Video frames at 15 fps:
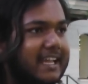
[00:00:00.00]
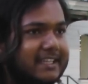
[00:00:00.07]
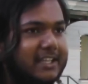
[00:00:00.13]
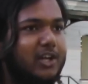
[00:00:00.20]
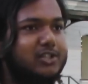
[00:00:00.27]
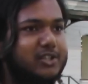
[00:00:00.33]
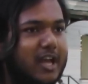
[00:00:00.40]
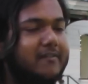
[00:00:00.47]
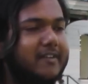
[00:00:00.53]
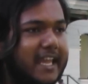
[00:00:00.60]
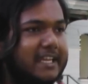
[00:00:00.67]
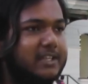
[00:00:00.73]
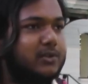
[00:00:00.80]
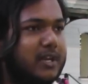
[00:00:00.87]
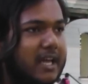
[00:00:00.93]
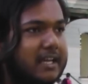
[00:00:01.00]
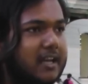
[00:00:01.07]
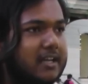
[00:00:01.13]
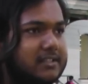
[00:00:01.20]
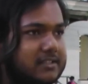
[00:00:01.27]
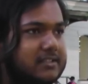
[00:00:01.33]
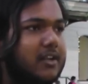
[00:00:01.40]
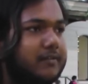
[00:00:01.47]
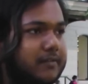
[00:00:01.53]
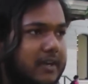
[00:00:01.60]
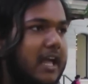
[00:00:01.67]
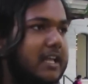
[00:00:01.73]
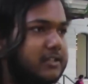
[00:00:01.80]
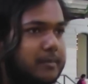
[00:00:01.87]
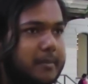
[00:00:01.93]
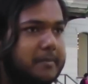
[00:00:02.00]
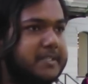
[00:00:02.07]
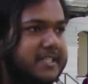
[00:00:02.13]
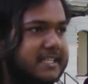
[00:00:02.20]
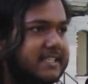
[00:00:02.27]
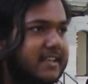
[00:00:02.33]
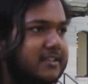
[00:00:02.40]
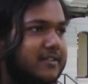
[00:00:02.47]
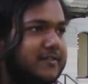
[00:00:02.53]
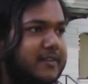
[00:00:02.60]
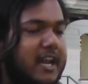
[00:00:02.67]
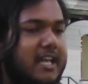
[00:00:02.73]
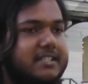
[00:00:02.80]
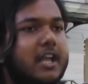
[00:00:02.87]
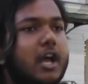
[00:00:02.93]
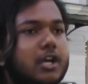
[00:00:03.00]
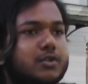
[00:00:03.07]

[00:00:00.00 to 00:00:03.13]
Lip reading: They also have 8 to 9 hours of class or maybe 6 hours of class.